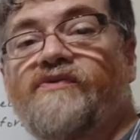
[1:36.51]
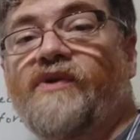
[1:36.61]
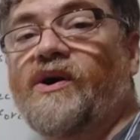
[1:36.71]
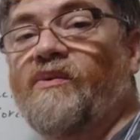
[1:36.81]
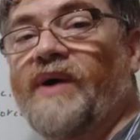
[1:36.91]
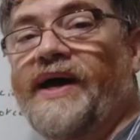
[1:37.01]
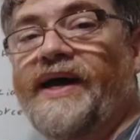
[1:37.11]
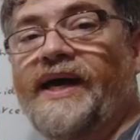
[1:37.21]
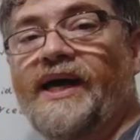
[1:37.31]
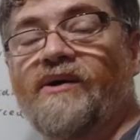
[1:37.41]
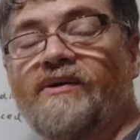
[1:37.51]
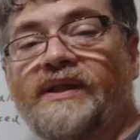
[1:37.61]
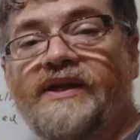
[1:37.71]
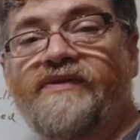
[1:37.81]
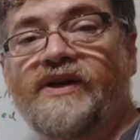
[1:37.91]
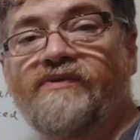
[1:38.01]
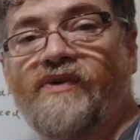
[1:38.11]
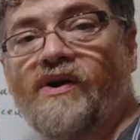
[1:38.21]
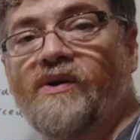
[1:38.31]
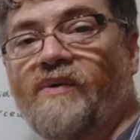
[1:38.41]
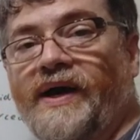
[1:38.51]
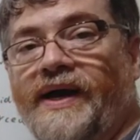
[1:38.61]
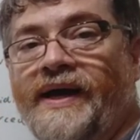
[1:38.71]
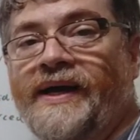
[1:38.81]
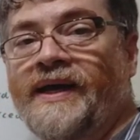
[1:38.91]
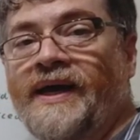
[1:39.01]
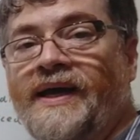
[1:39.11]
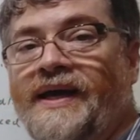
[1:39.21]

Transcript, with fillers: far away or living far away